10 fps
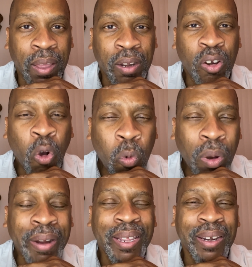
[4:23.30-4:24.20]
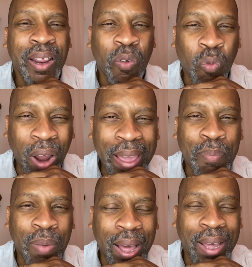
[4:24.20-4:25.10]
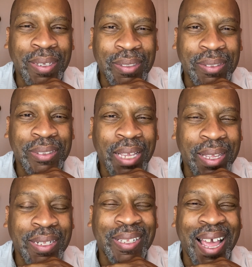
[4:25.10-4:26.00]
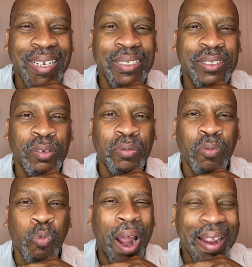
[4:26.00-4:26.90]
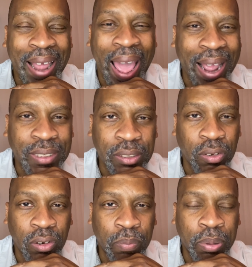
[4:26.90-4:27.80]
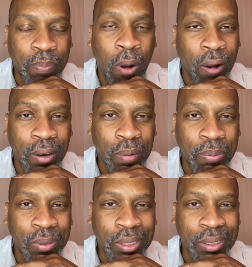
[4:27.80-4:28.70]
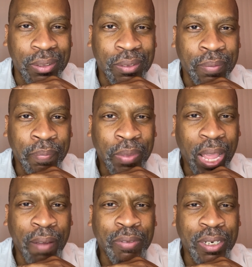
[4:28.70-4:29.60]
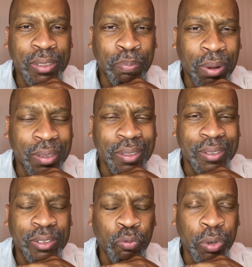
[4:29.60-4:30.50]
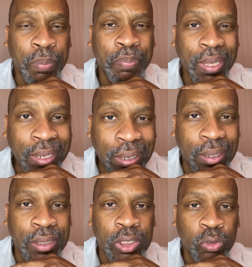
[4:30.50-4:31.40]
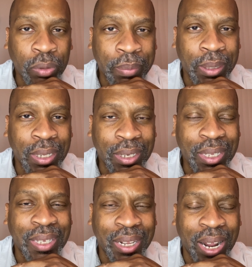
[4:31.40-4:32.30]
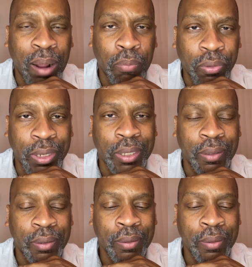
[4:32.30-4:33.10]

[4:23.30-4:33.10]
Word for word: No one in their right mind can say that that is right action on the part of the police after this brother is repeatedly screaming that he cannot breathe.